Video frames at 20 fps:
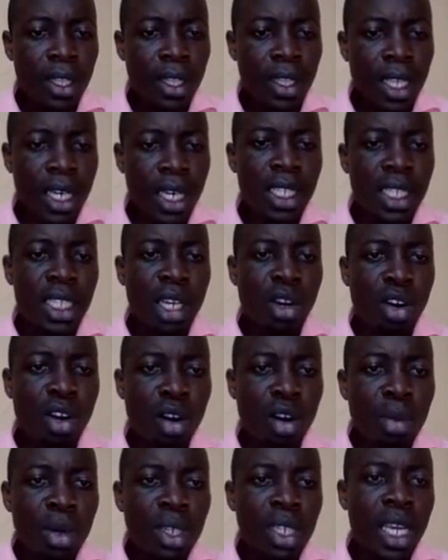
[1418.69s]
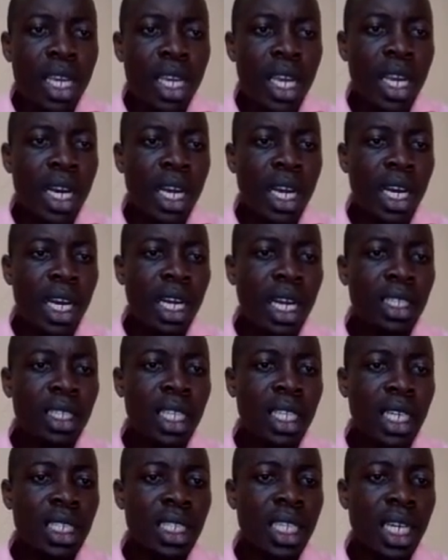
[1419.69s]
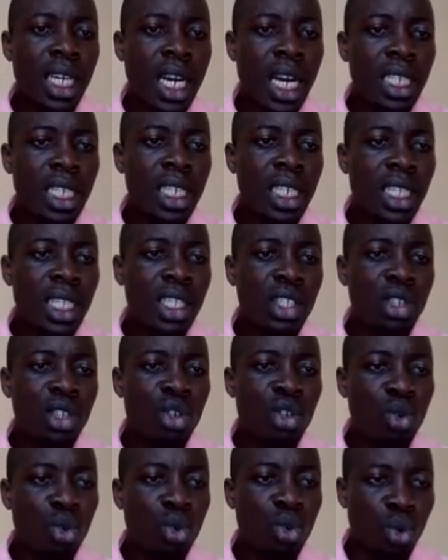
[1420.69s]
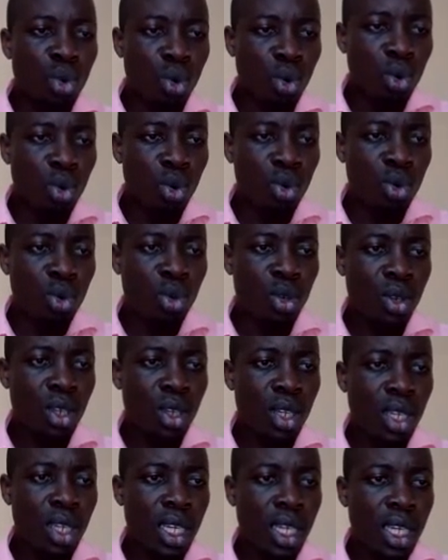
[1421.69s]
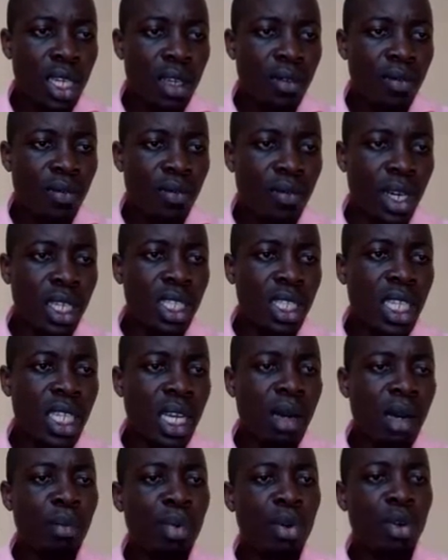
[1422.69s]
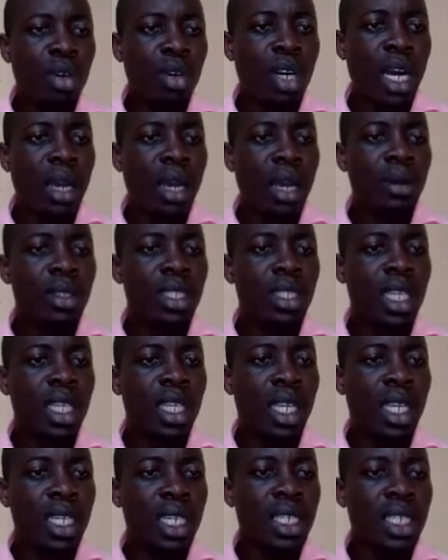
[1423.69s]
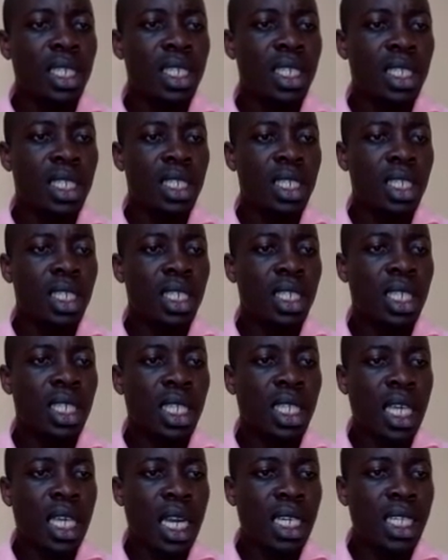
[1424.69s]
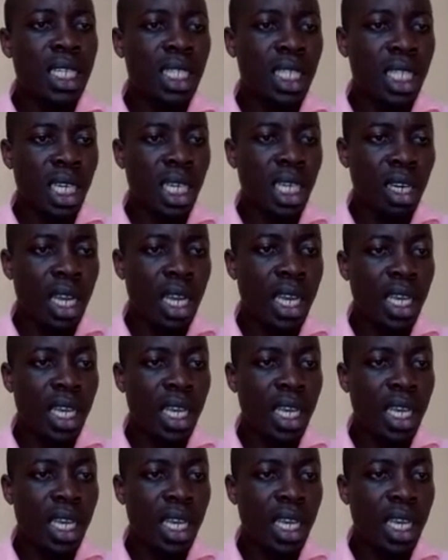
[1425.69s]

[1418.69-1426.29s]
There is a common error that the candidates do. For example, I will select that cell.